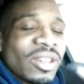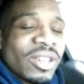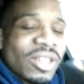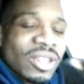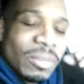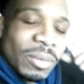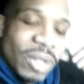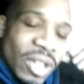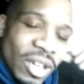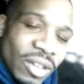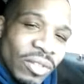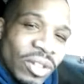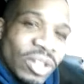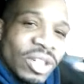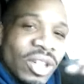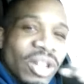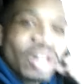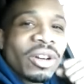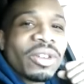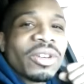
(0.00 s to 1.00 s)
We give
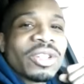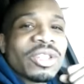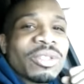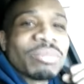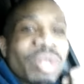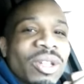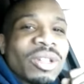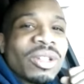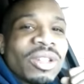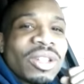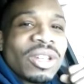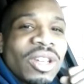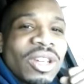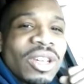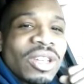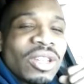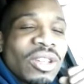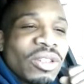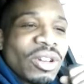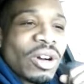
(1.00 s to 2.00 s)
encouragement.
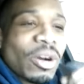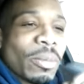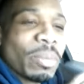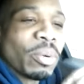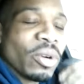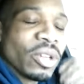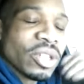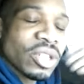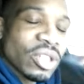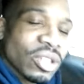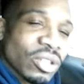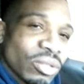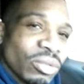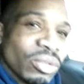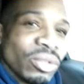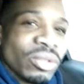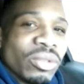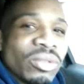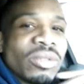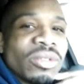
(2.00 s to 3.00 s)
You know, push
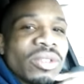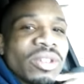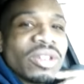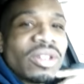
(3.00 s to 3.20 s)
through